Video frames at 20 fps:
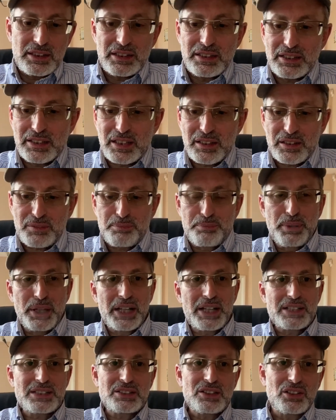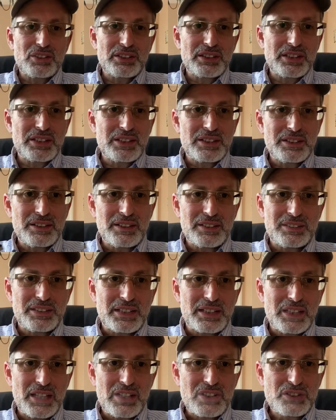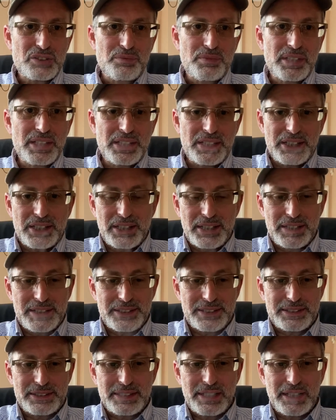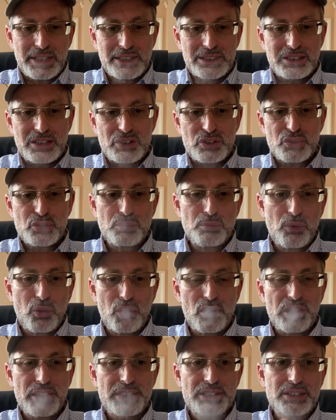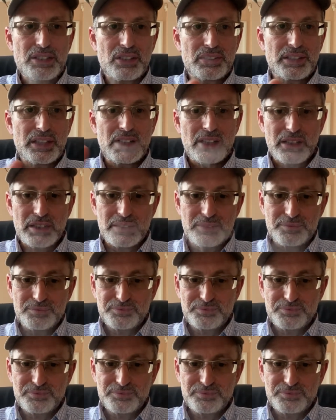the biggest on the on the glass mini is like the smallest on the ha